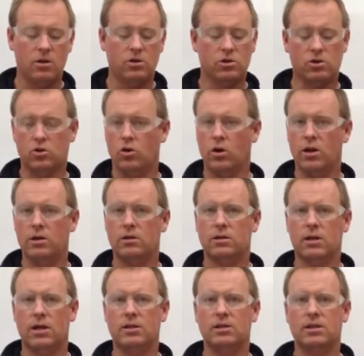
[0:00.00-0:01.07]
Stir it,
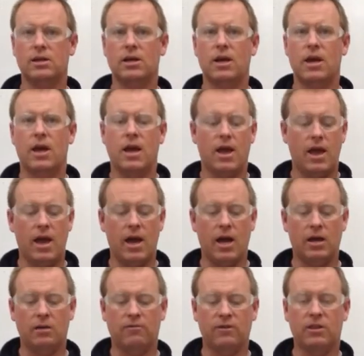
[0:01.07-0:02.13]
test it,
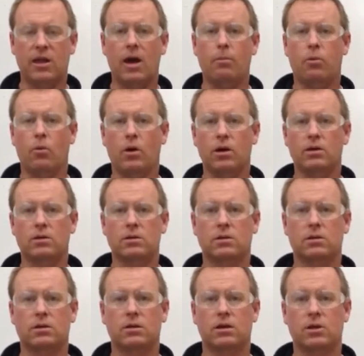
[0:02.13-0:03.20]
and if at that point
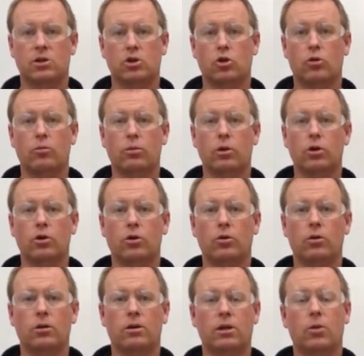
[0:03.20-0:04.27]
it's turned
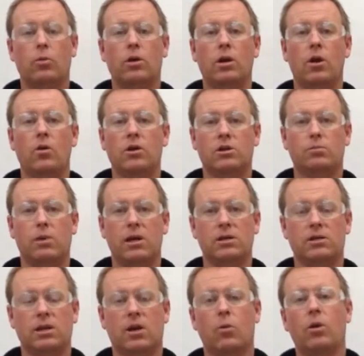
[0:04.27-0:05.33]
blue, then we know it's
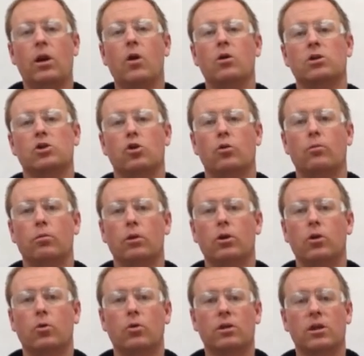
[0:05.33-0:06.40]
basic and we know it's turned
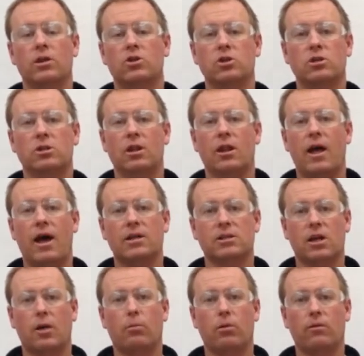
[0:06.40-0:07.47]
blue within just the last
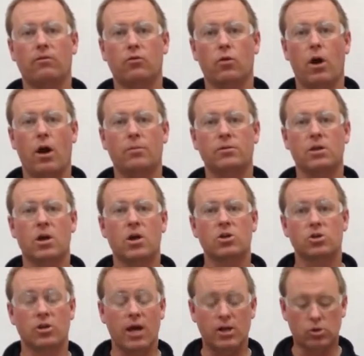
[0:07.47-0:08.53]
couple of drops.
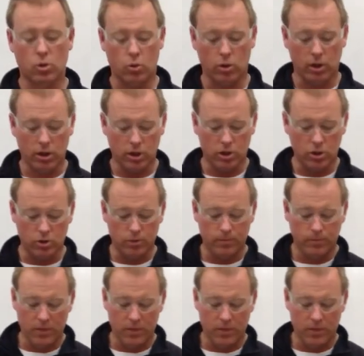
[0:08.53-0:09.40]
So that's what we're going to do.